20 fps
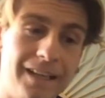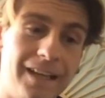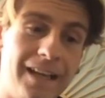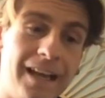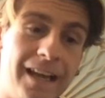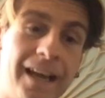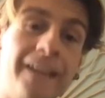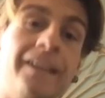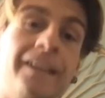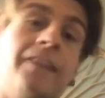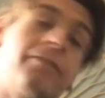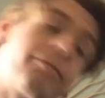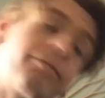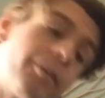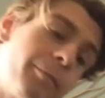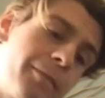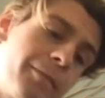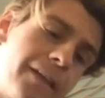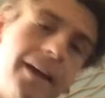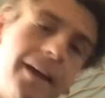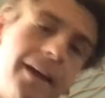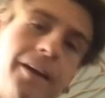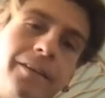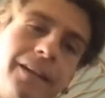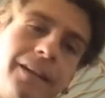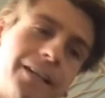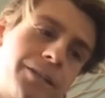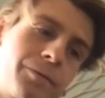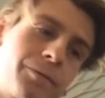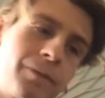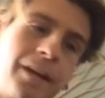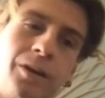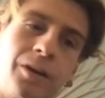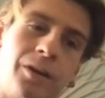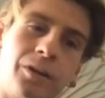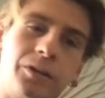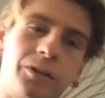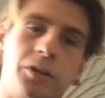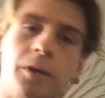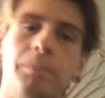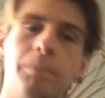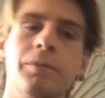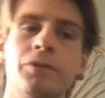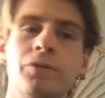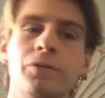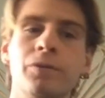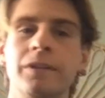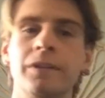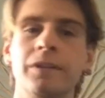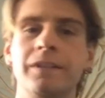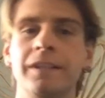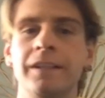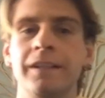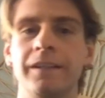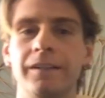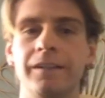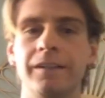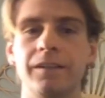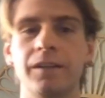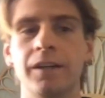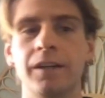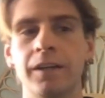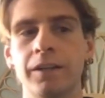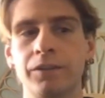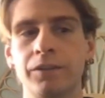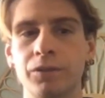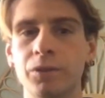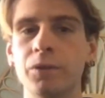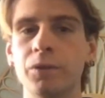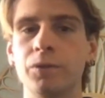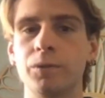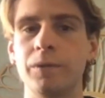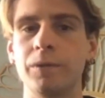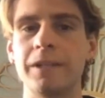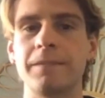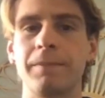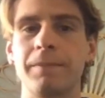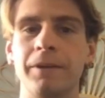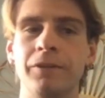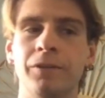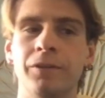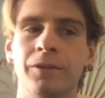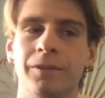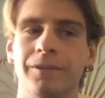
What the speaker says: And then from there, that's when I got the opportunity to go to Espanyol.